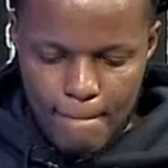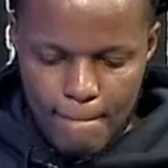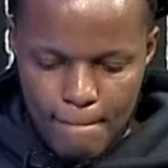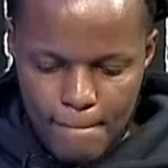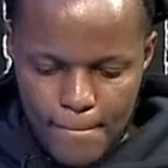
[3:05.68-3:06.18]

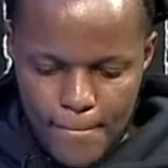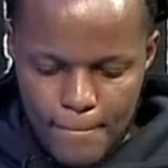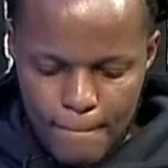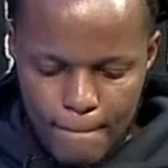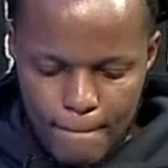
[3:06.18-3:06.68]

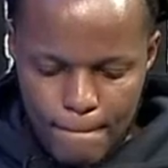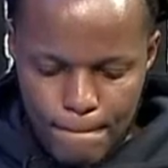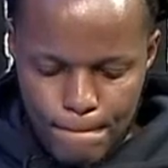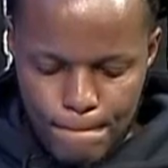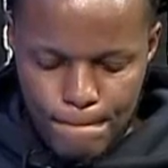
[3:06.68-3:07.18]

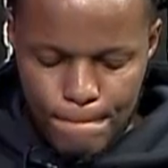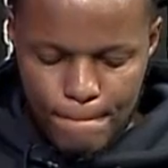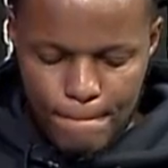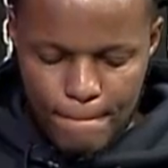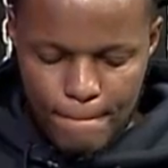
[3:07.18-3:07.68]

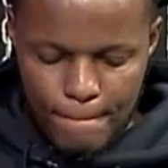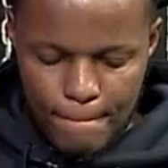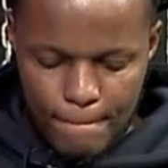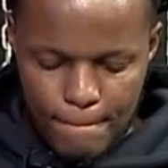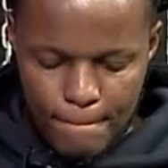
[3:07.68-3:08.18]

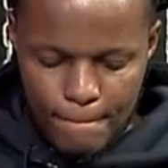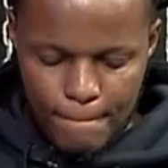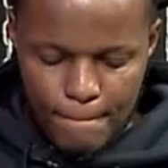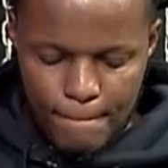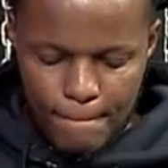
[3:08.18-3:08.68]

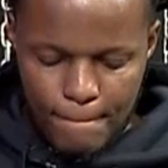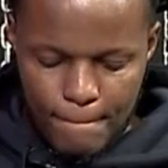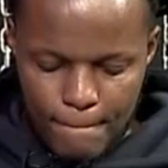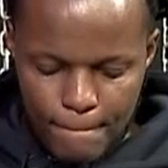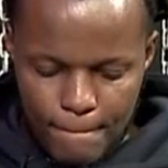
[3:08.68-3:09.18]

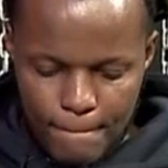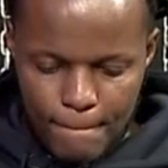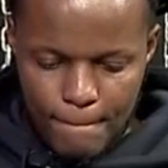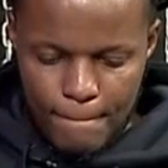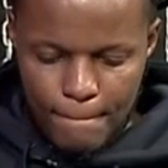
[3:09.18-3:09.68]

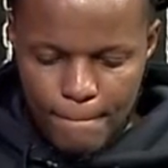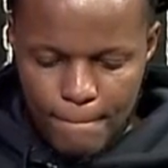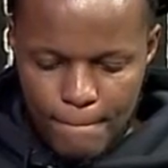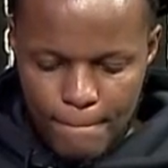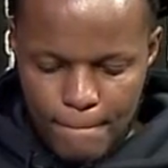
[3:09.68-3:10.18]

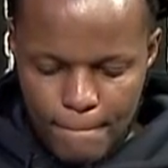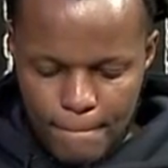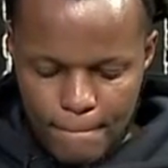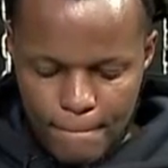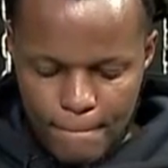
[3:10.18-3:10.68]

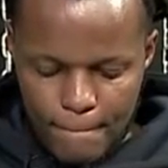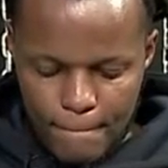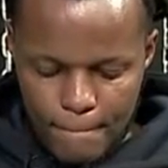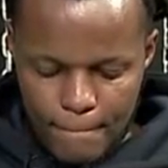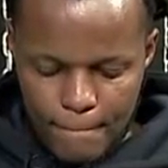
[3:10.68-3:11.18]

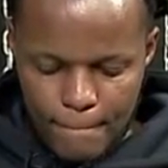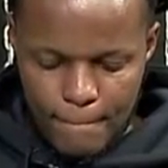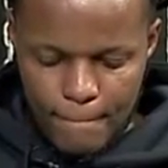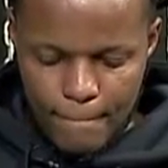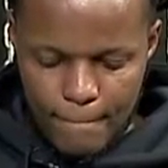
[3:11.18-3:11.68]

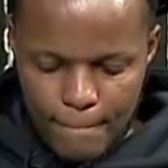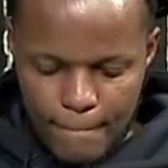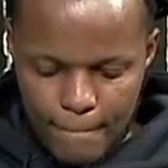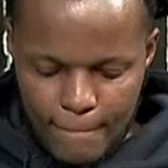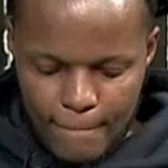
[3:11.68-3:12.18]

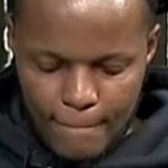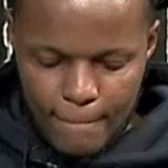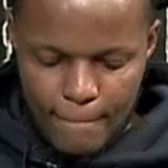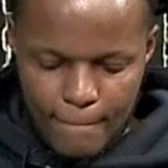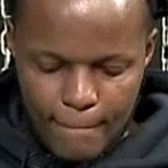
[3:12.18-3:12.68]

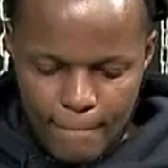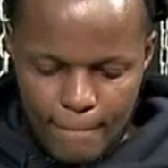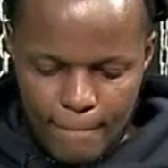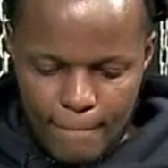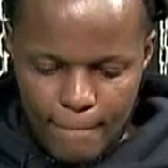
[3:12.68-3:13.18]

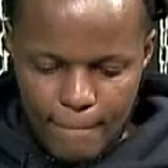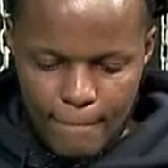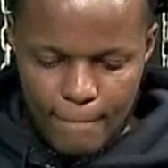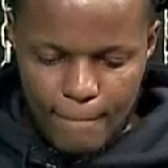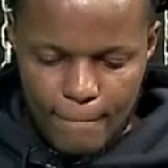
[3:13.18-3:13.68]
No words are spoken by the person on screen.